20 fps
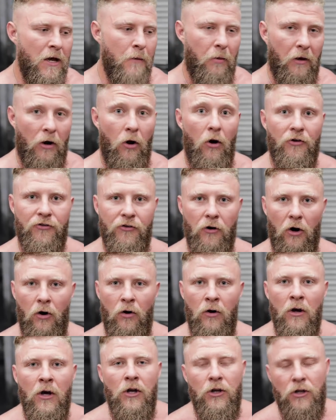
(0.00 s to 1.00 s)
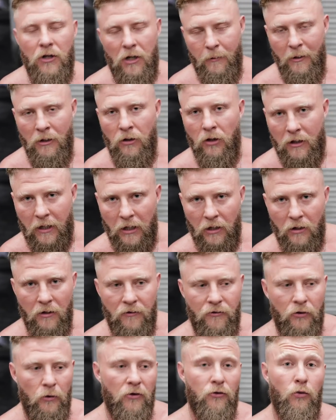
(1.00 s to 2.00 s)
but also you're gonna be looking
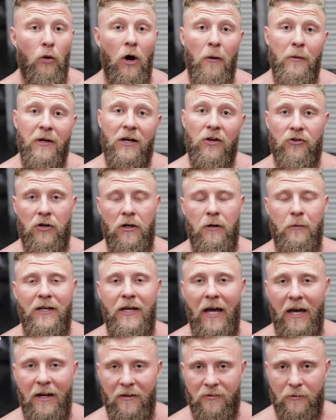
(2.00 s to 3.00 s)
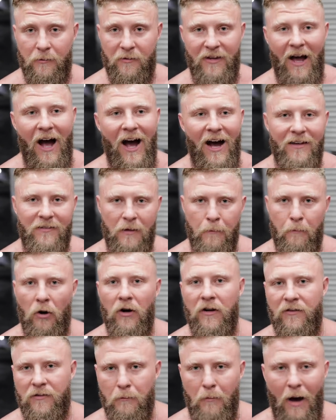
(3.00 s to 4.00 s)
good too as well because you're gonna be gaining some size and
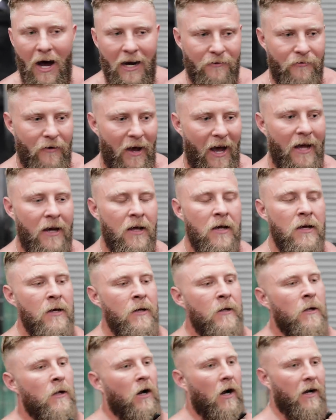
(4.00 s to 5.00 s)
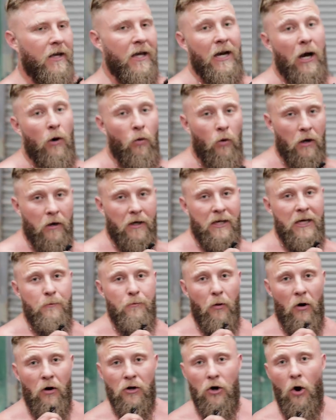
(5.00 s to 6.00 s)
burning some body fat. Again, I wanna
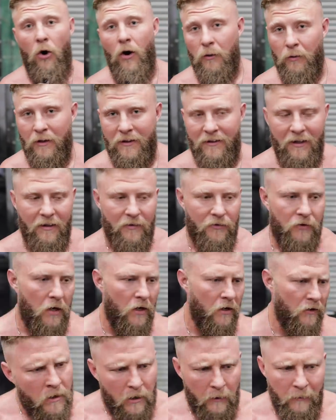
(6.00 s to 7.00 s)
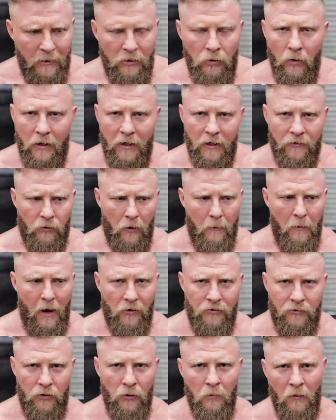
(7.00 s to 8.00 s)
keep on going with this. Gonna be doing this for
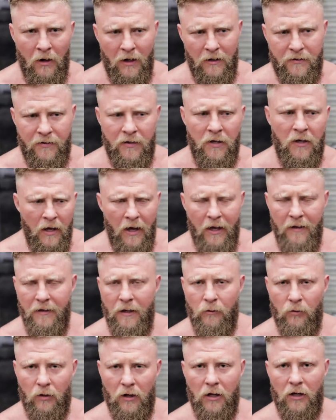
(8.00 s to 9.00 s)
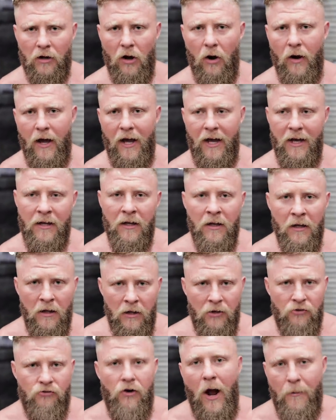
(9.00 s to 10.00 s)
about 2 months and then we're gonna go ahead,
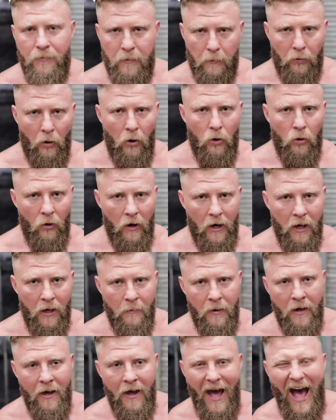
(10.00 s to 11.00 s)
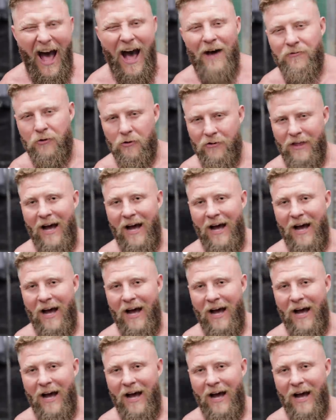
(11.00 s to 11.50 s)
drop the program after